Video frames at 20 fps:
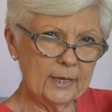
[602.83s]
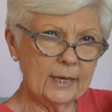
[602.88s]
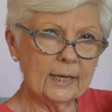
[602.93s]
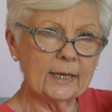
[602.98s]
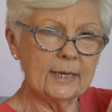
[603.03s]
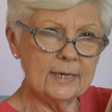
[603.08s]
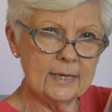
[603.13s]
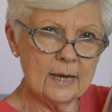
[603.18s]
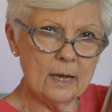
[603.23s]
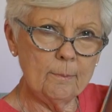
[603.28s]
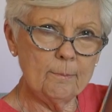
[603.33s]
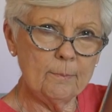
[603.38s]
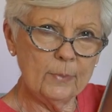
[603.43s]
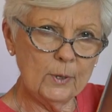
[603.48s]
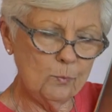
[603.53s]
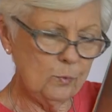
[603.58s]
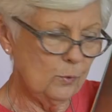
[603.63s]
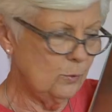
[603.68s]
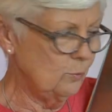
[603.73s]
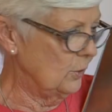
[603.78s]
it cannot be
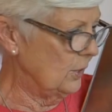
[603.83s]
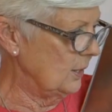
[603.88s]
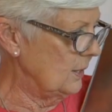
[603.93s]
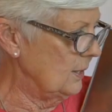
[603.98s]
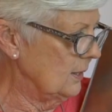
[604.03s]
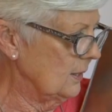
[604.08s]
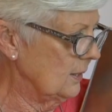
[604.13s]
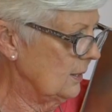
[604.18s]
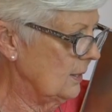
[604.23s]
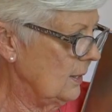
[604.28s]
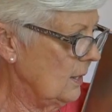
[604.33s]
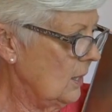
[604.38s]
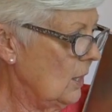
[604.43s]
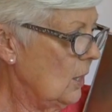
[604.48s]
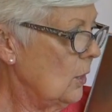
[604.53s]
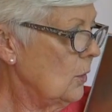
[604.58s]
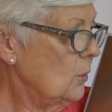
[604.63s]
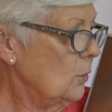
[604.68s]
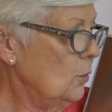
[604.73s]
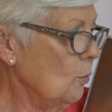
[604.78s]
wounded,
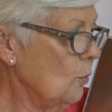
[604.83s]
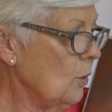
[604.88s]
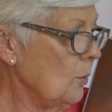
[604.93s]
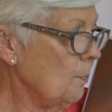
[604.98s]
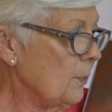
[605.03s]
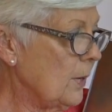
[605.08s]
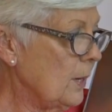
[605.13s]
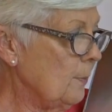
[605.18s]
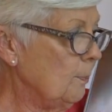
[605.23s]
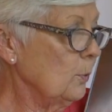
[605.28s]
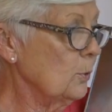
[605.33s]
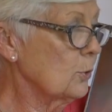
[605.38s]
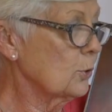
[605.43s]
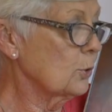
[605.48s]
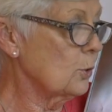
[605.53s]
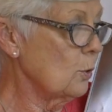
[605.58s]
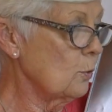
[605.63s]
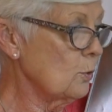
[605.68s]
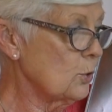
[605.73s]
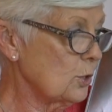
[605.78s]
nor a people
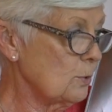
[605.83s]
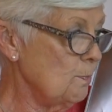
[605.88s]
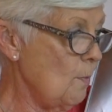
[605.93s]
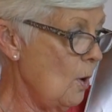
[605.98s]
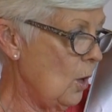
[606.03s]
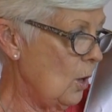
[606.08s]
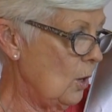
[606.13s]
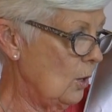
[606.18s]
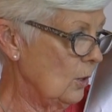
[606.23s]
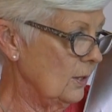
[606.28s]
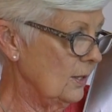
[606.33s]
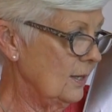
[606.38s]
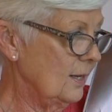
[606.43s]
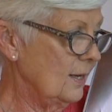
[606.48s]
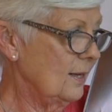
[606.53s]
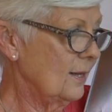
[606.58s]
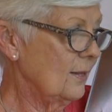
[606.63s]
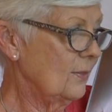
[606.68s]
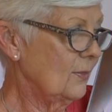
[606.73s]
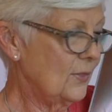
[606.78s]
so small
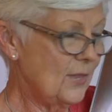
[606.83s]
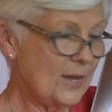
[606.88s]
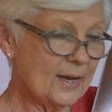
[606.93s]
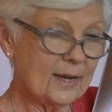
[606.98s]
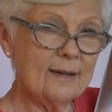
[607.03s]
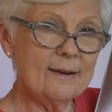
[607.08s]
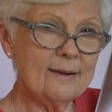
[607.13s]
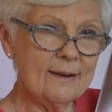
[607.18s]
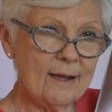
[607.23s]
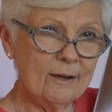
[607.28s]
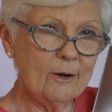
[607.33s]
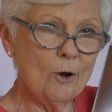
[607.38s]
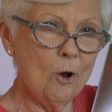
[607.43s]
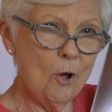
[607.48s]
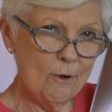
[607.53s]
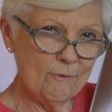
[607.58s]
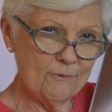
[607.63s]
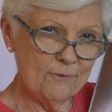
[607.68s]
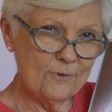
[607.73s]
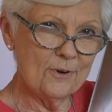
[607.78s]
they cannot
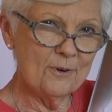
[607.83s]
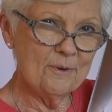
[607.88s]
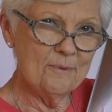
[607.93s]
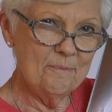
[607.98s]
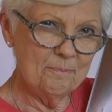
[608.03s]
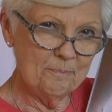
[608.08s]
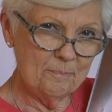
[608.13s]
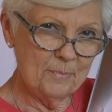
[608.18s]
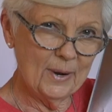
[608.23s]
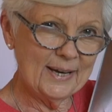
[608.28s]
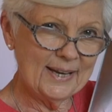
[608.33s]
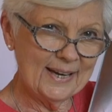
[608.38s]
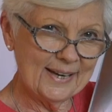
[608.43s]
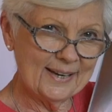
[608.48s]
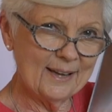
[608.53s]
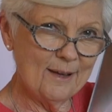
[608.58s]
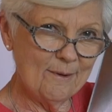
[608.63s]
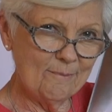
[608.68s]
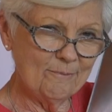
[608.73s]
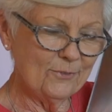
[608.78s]
offer mighty
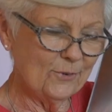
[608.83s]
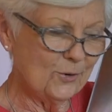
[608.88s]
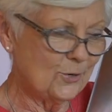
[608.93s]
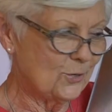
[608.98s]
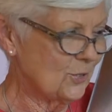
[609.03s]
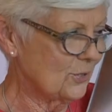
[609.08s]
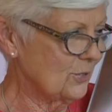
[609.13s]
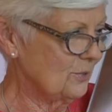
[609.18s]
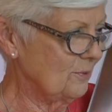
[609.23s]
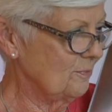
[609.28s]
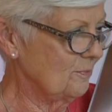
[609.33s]
comfort.